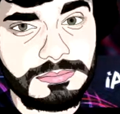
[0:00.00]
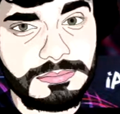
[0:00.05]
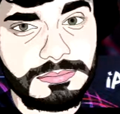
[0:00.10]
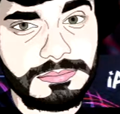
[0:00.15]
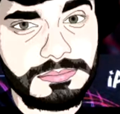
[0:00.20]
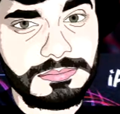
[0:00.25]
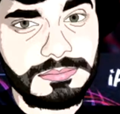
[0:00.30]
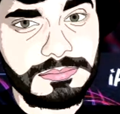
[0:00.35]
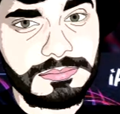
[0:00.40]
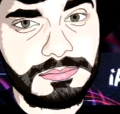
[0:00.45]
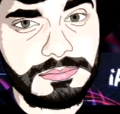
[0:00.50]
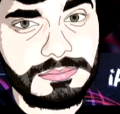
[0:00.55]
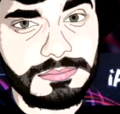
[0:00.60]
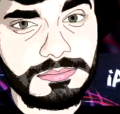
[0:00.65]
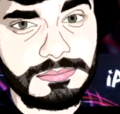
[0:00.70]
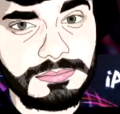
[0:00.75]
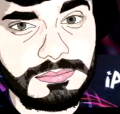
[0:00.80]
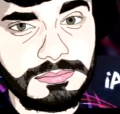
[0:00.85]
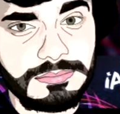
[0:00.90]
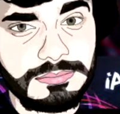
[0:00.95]

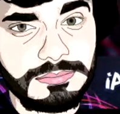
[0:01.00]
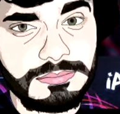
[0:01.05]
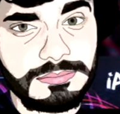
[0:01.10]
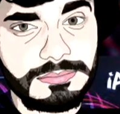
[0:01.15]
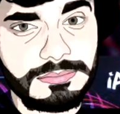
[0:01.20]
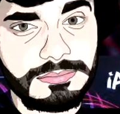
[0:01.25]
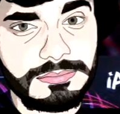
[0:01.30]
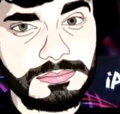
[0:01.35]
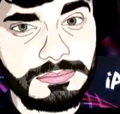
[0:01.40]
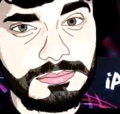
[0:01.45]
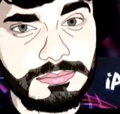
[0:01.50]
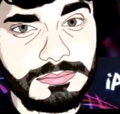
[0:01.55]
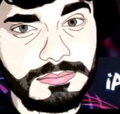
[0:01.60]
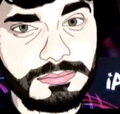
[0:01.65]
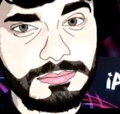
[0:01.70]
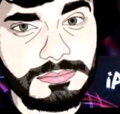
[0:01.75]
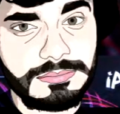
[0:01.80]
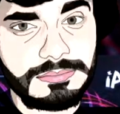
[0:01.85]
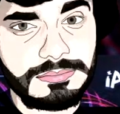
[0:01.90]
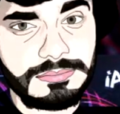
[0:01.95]

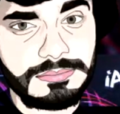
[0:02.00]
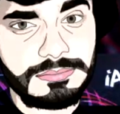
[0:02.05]
No one is speaking in this clip.